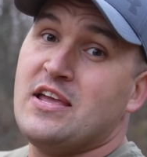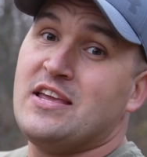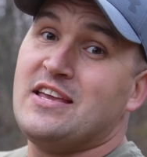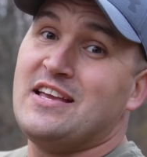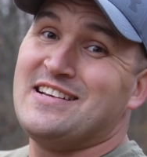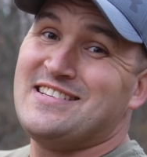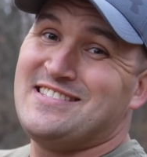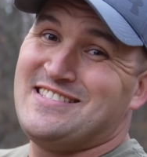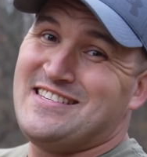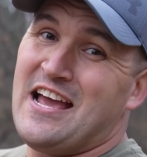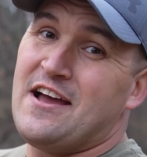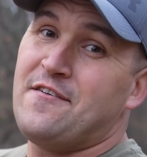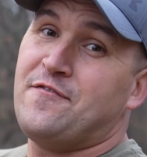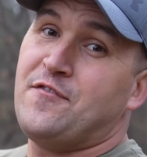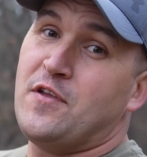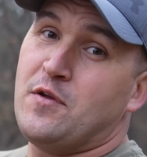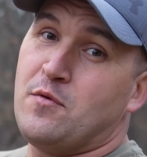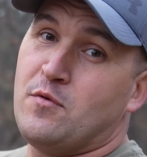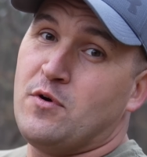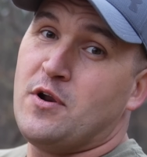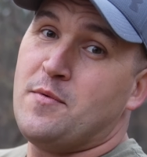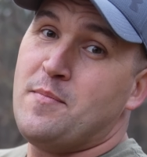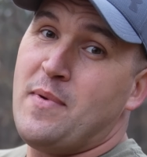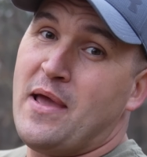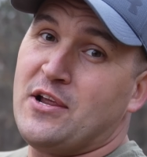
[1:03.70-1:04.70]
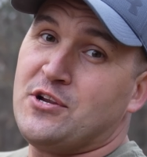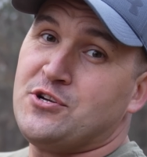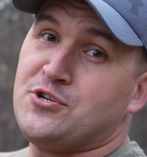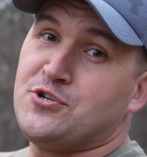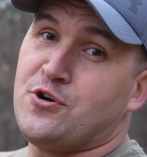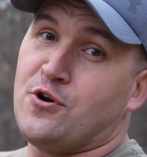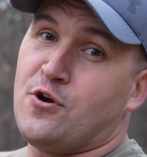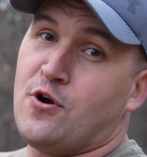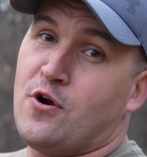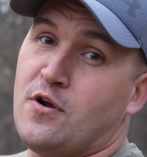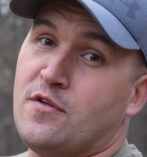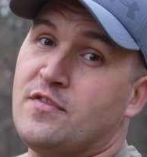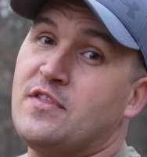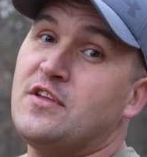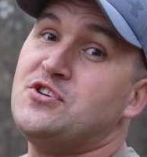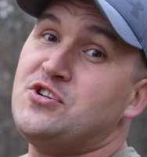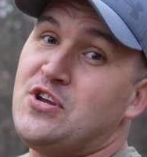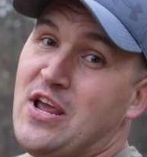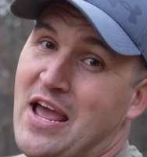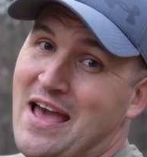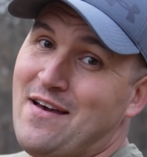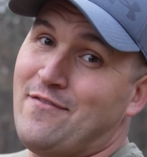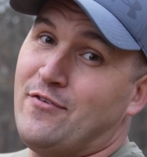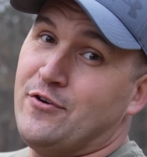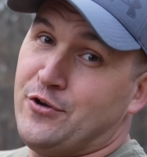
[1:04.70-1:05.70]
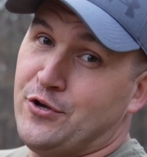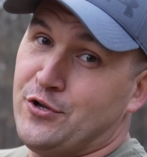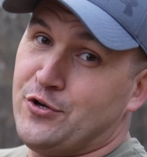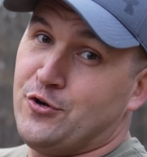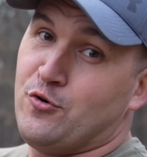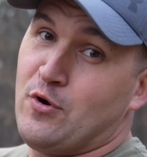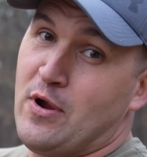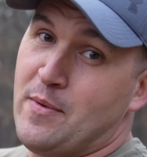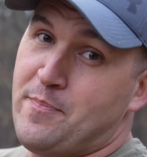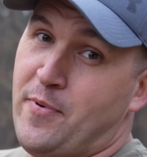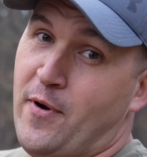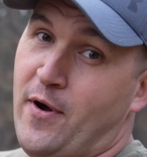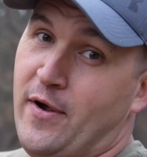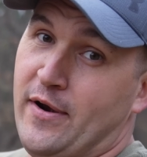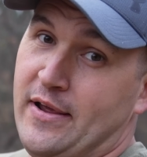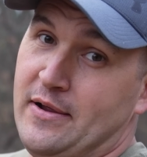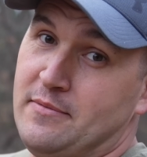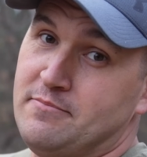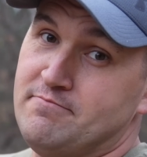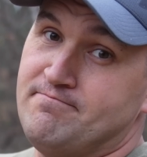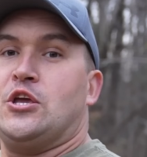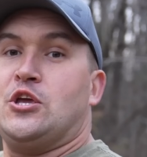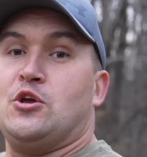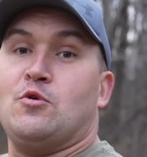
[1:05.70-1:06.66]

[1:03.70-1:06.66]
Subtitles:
you definitely wanna make sure that you have a good grip on it.